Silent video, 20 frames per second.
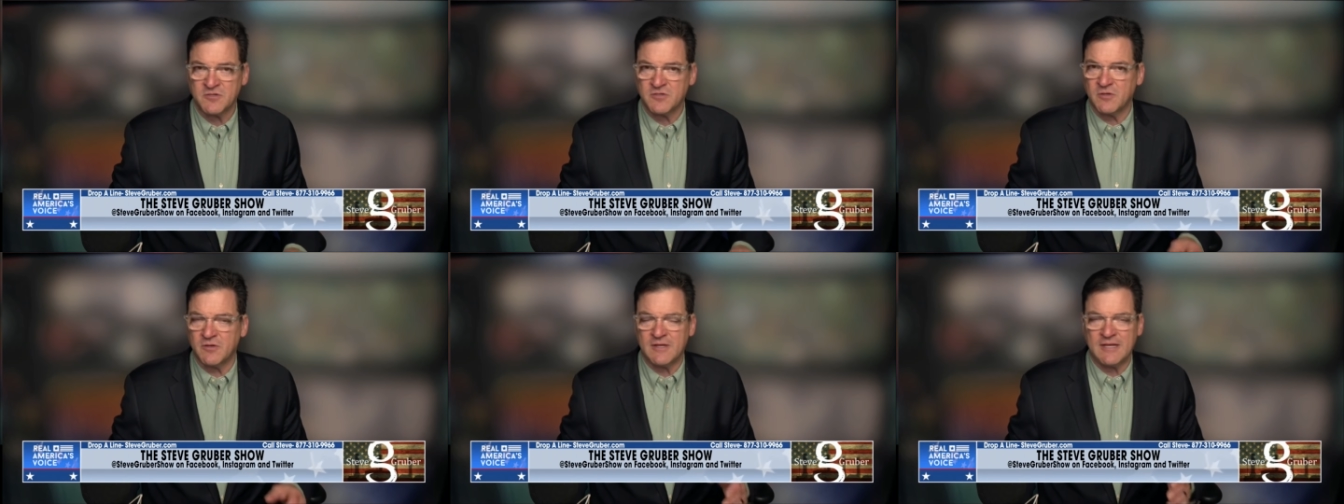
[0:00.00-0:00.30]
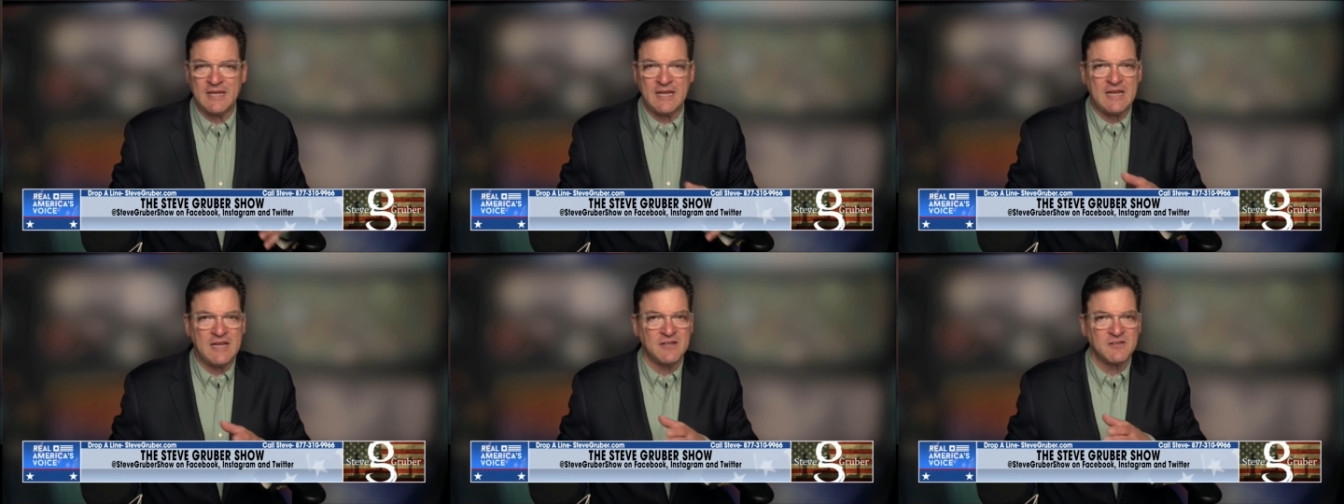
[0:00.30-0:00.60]
So
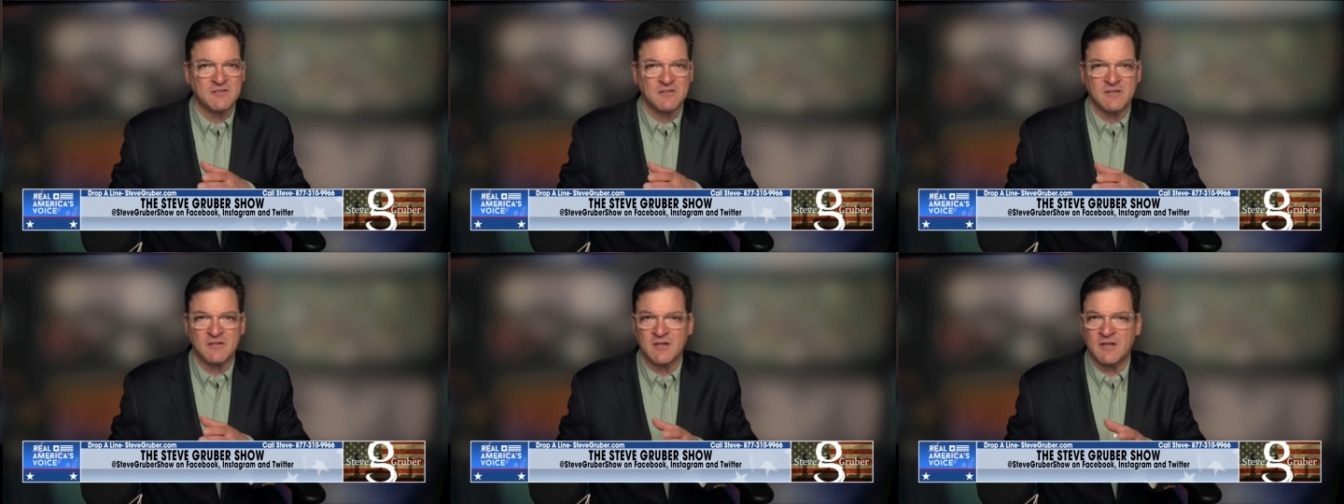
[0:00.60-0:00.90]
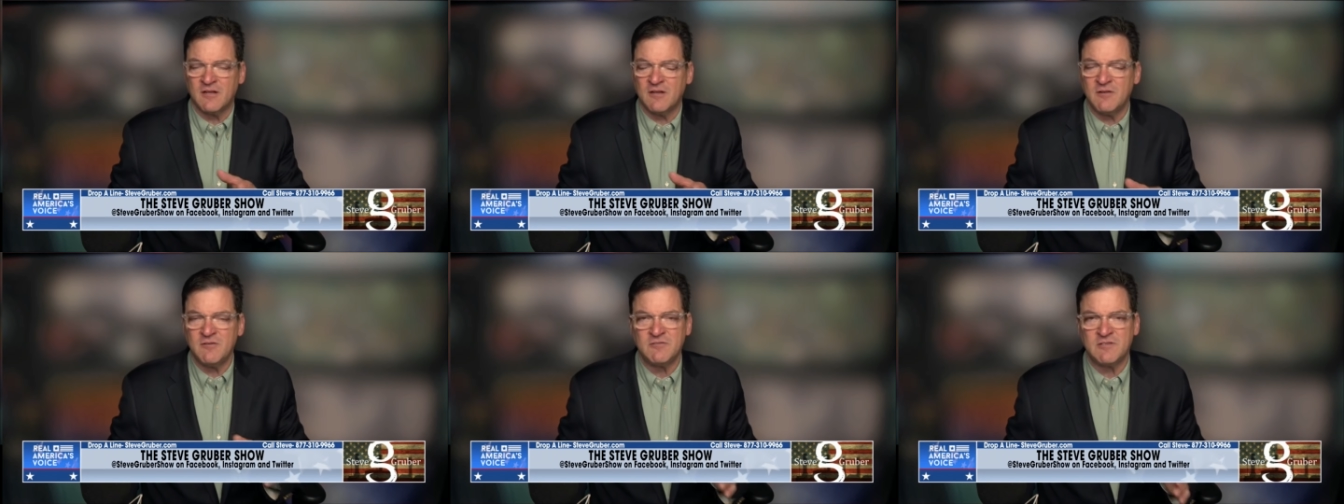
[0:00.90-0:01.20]
he is
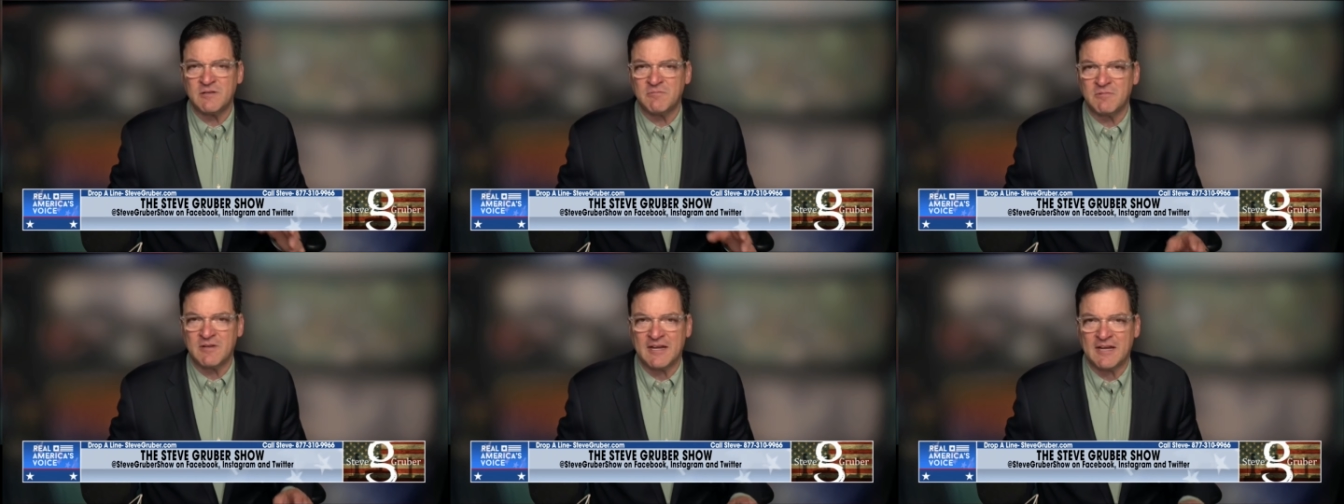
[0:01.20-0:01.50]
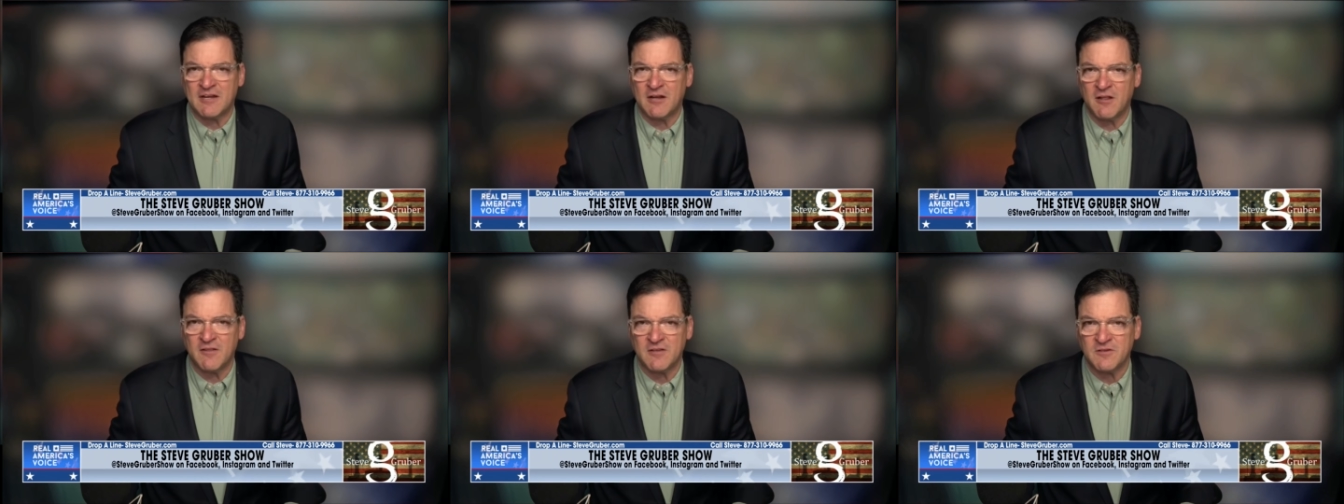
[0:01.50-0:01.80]
closely
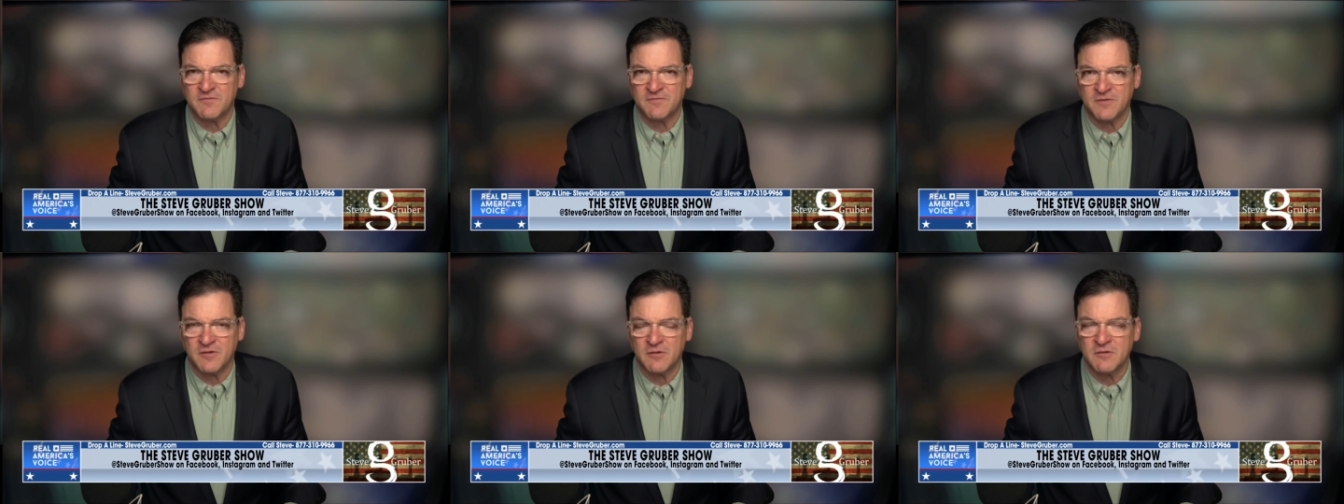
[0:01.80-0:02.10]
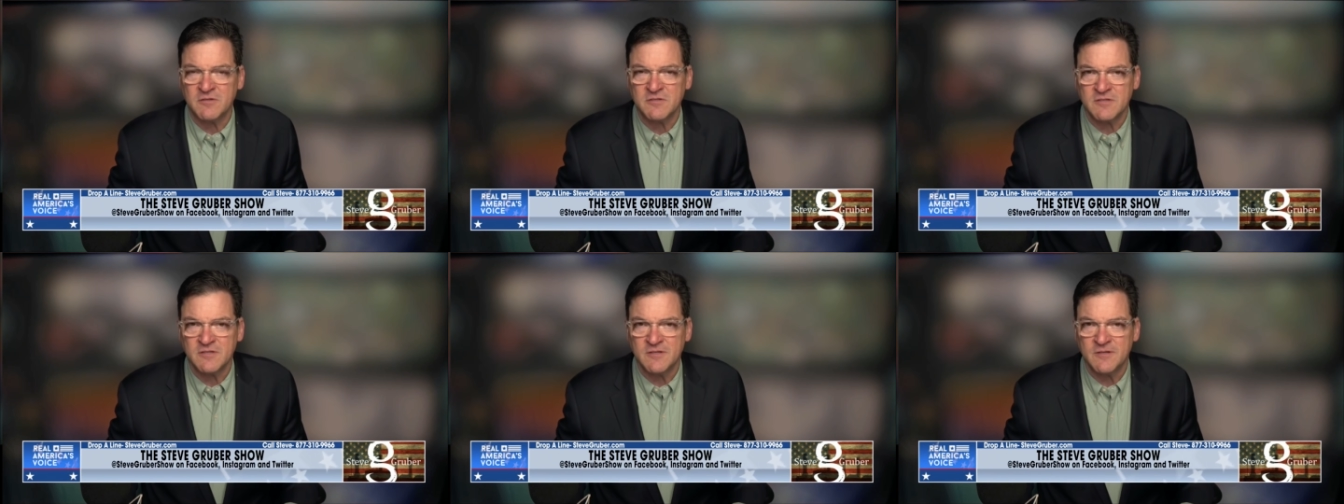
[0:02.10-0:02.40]
related to all these
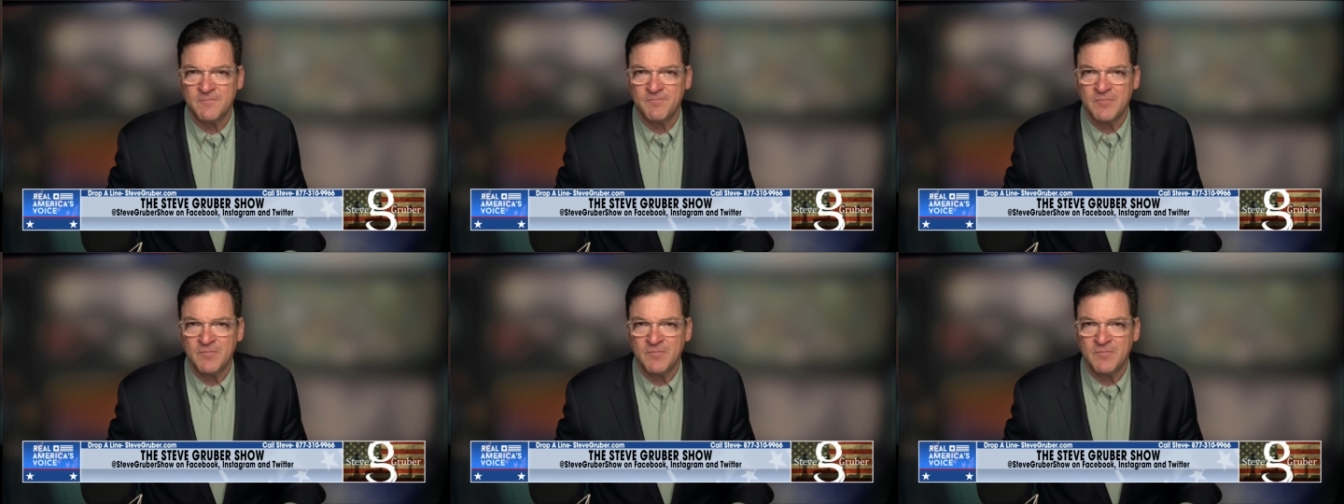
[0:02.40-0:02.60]
folks.